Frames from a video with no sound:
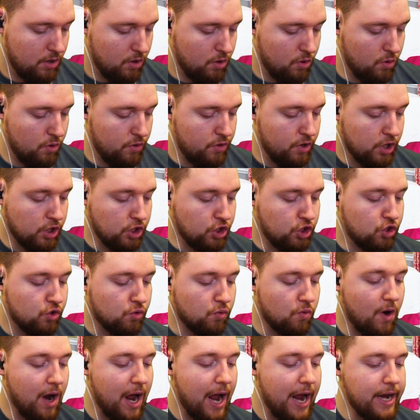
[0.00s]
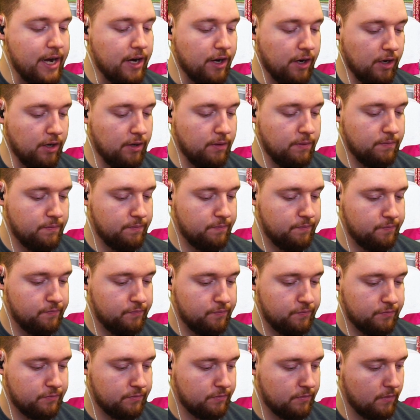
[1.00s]
They're drier.
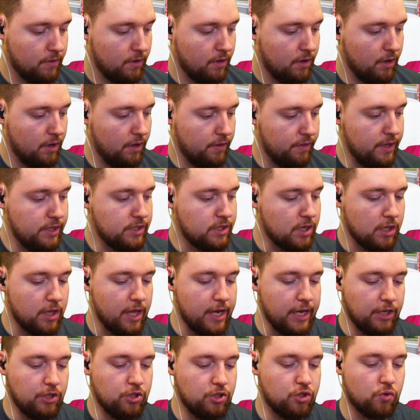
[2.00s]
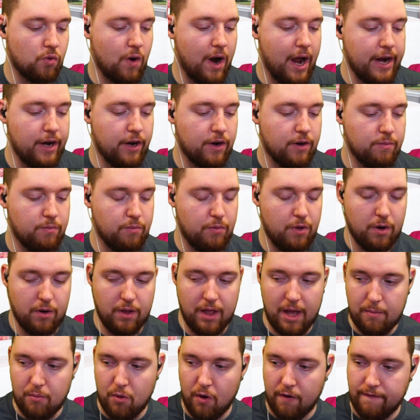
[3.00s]
These are like drier, they're a
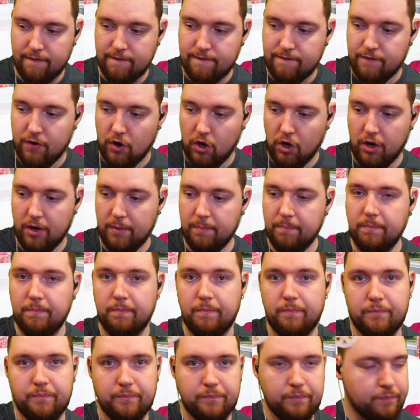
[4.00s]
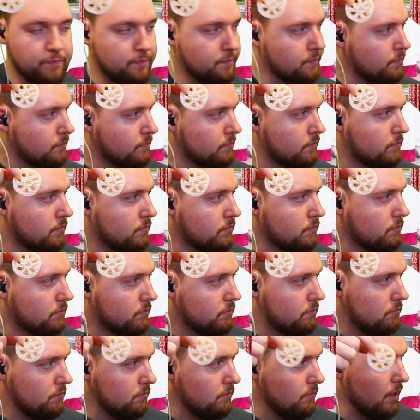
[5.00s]
lot more firm.
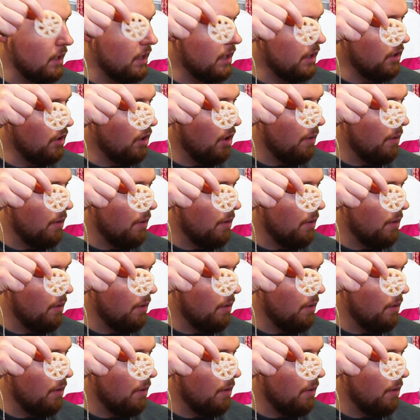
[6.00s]
A little